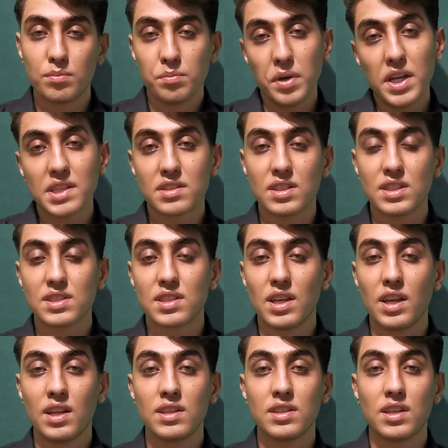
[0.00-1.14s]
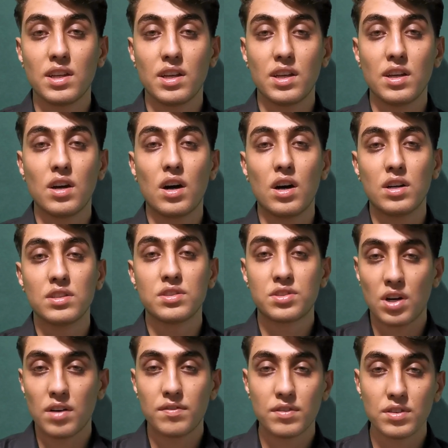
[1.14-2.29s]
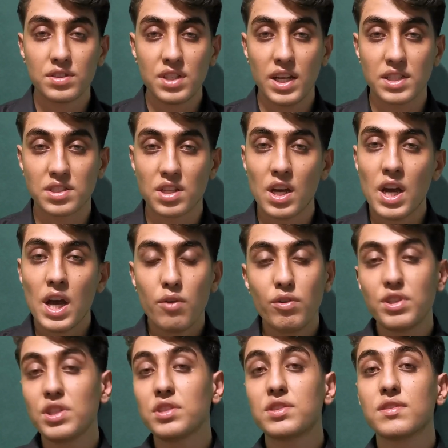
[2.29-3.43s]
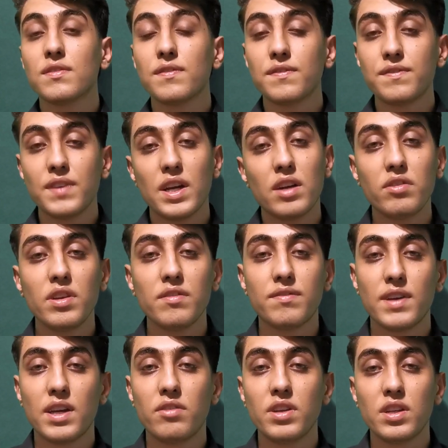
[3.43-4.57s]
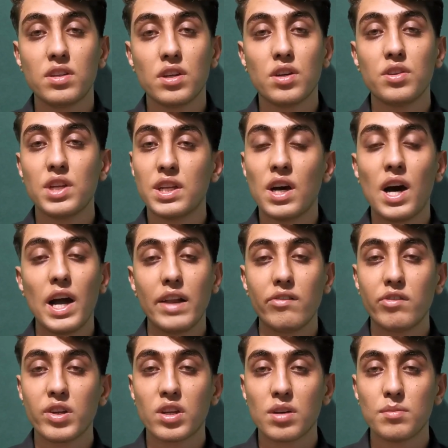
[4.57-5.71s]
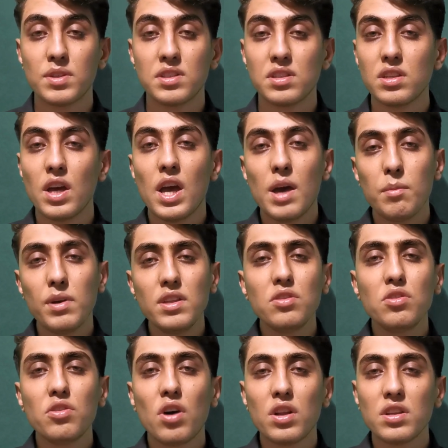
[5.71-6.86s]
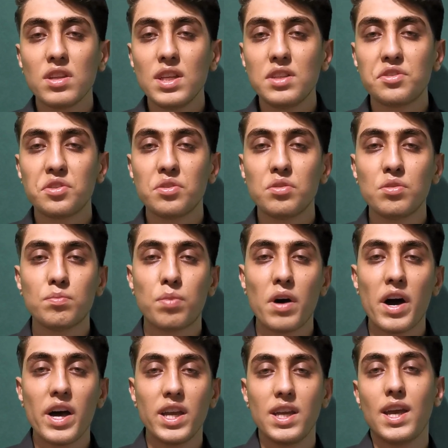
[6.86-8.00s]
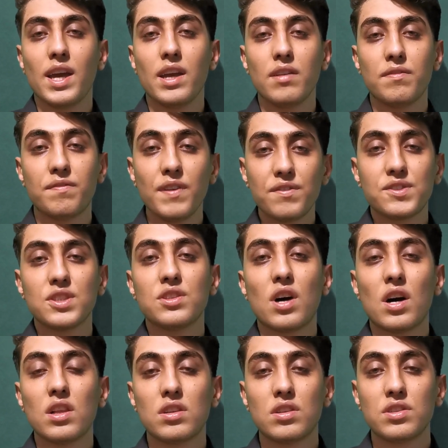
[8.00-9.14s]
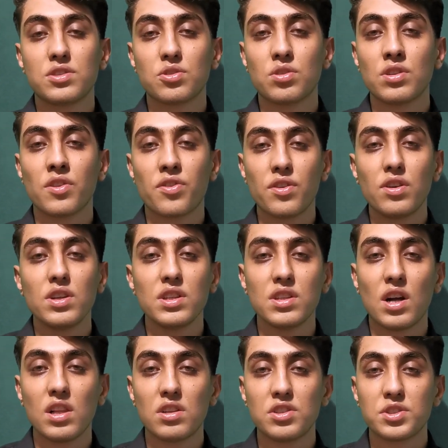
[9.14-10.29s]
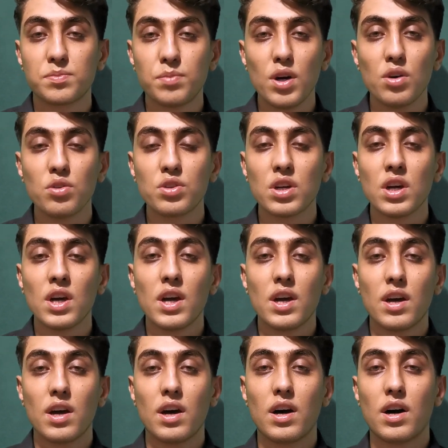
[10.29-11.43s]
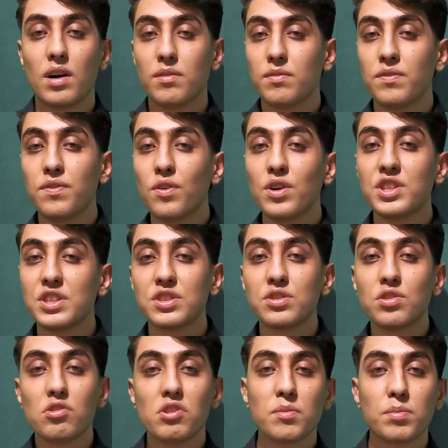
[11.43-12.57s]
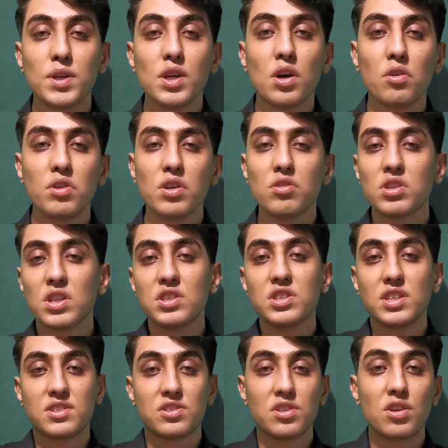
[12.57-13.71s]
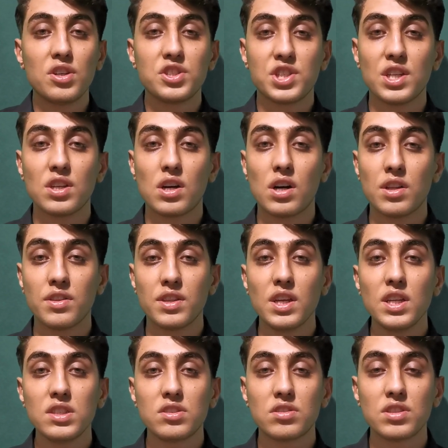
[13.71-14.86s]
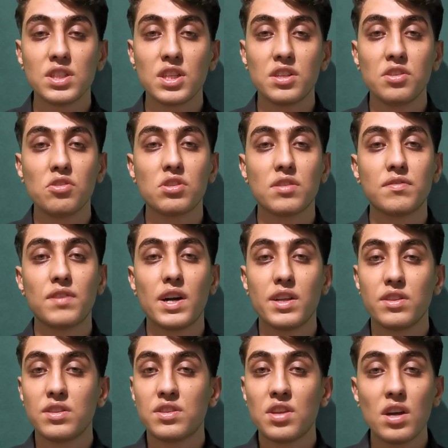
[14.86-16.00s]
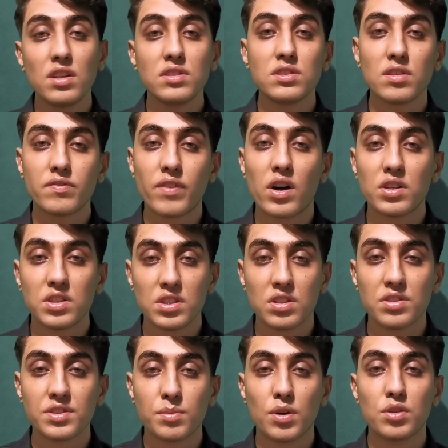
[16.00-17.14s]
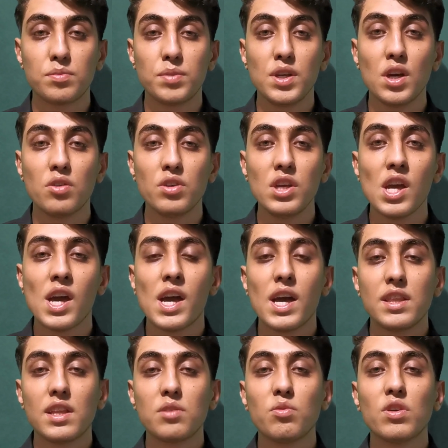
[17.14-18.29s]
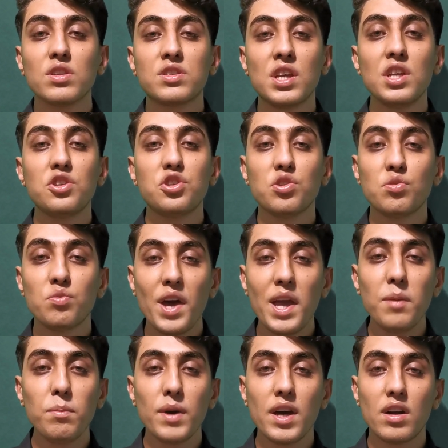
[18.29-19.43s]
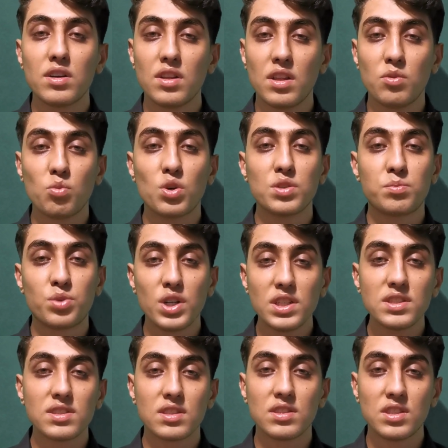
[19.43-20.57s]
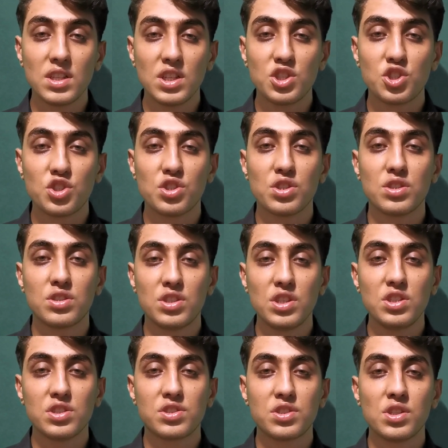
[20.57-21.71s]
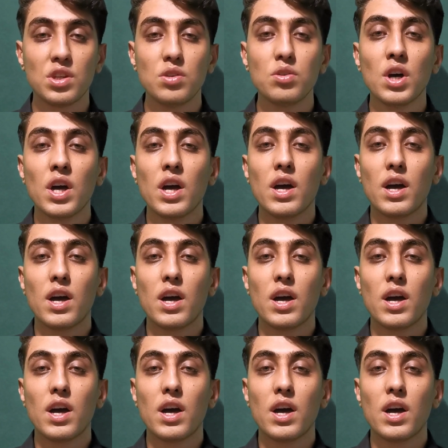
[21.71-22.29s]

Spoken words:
business and on TOEFL test, which is very, very good and highly recommended. But you do not need to buy a $50 or $30 book for just knowing POE. You can just search it on the internet and you can find tons of articles about POE that will teach you way better than what Princeton teaches you